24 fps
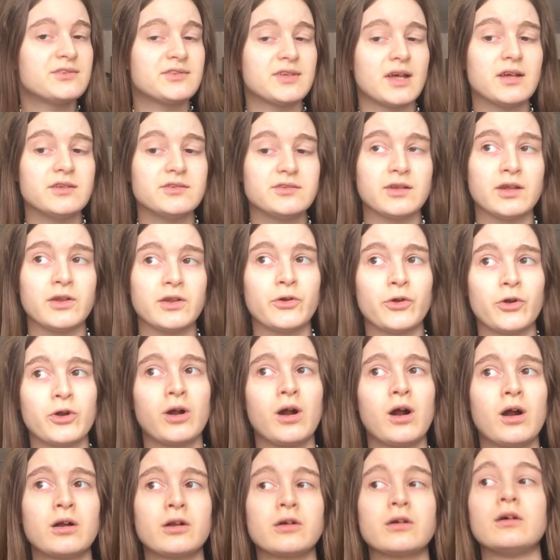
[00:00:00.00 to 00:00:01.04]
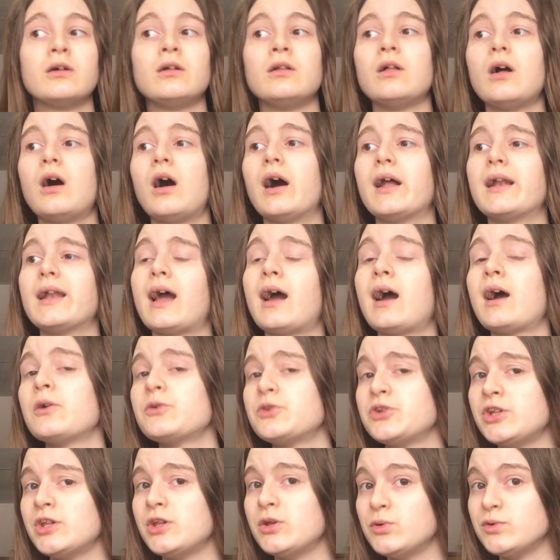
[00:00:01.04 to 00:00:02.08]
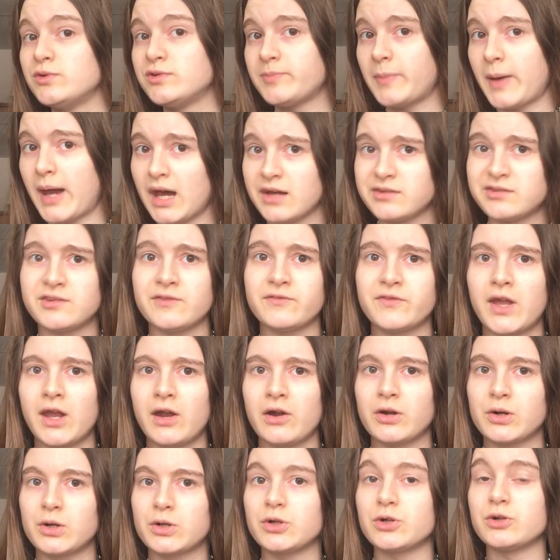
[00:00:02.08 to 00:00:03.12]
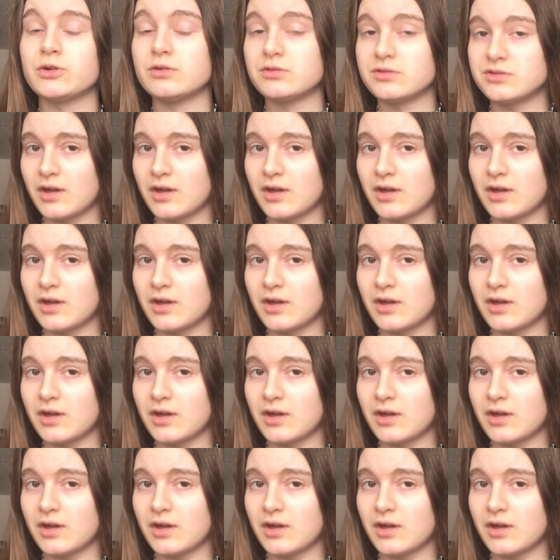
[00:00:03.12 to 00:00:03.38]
says in her article on how to use passive characters